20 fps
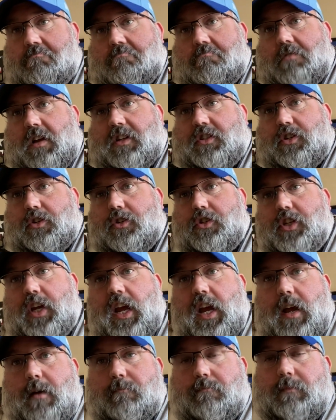That's your
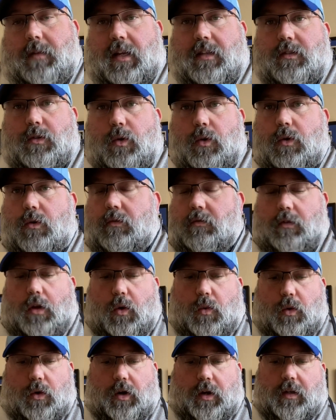jam. That's cool. No
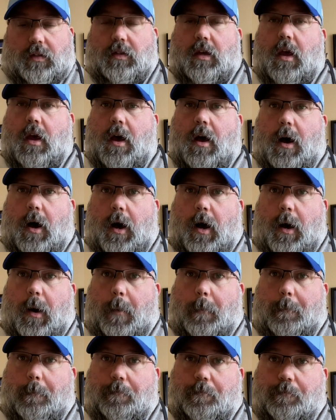worries.
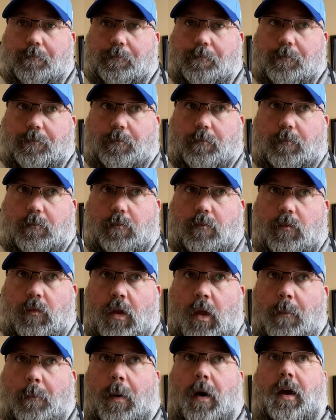Um,
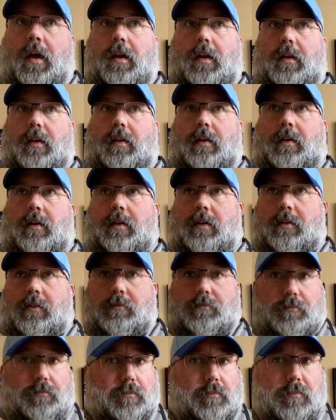but
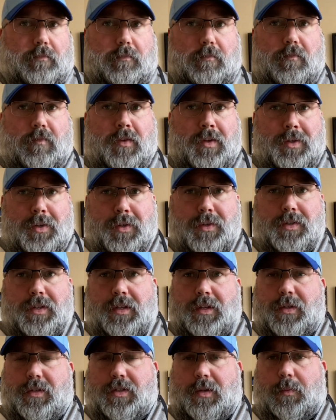Usually
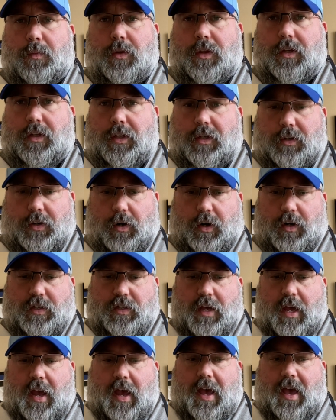there's some really good
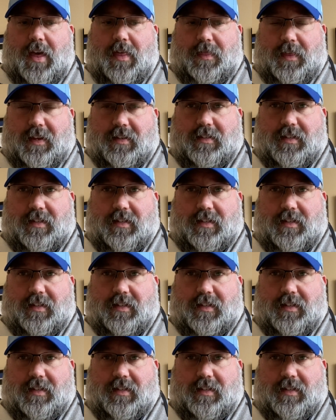cards. This